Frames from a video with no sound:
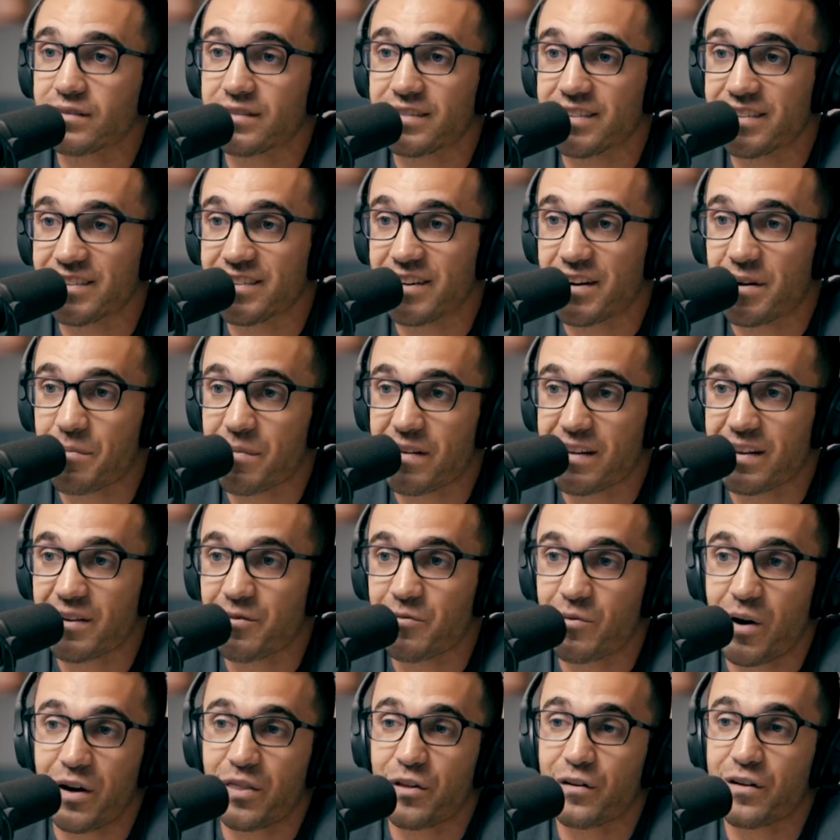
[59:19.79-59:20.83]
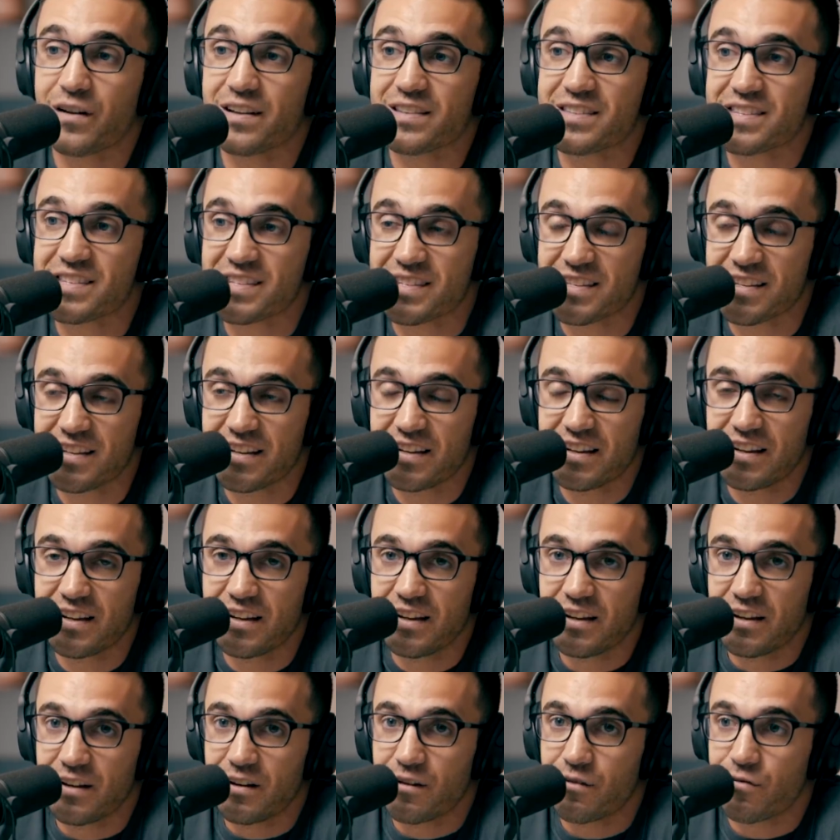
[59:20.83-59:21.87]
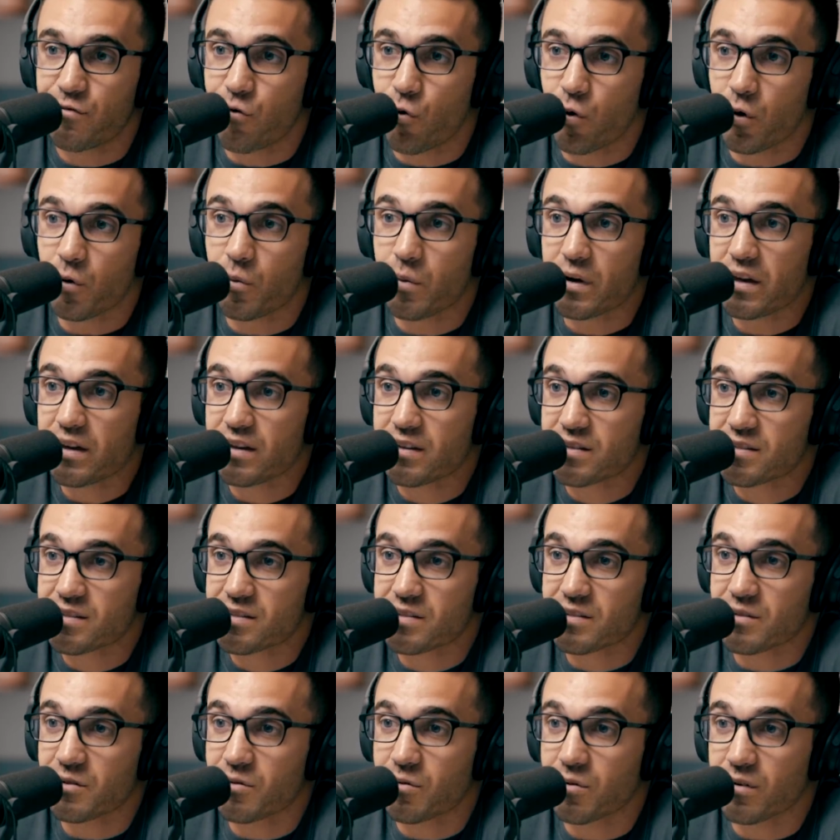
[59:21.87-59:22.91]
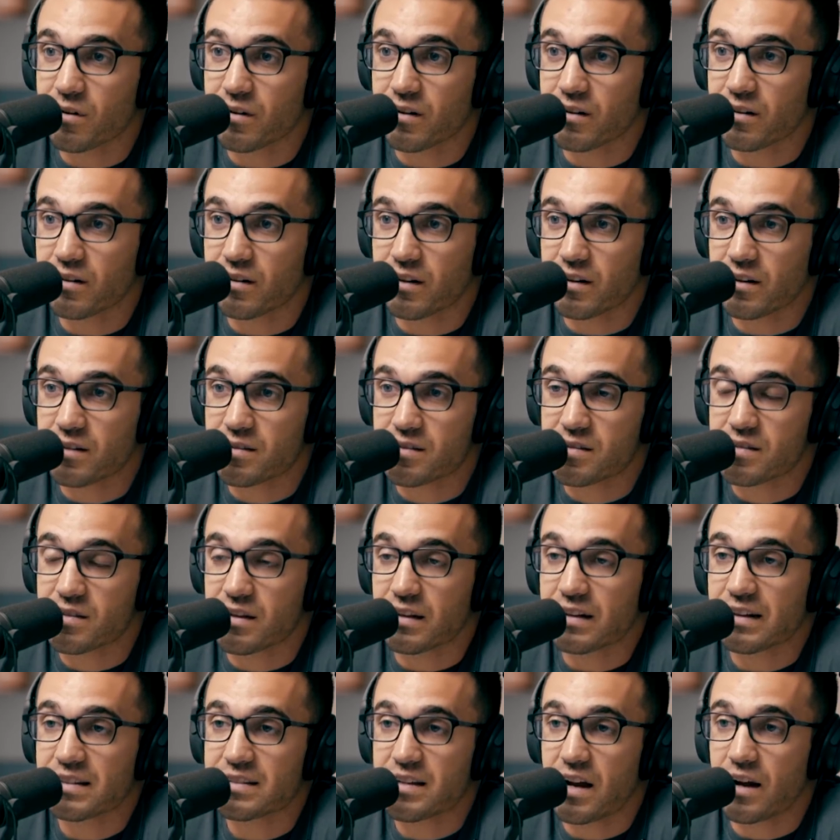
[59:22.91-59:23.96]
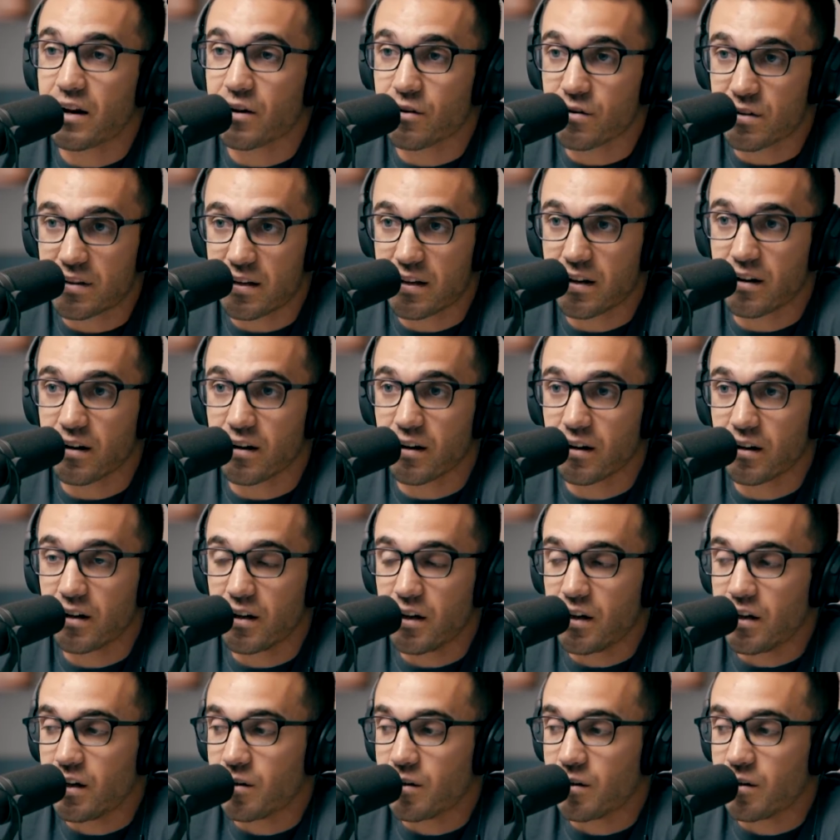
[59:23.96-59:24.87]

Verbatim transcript: You know what I mean? Whether it's four weeks or it's an entire year,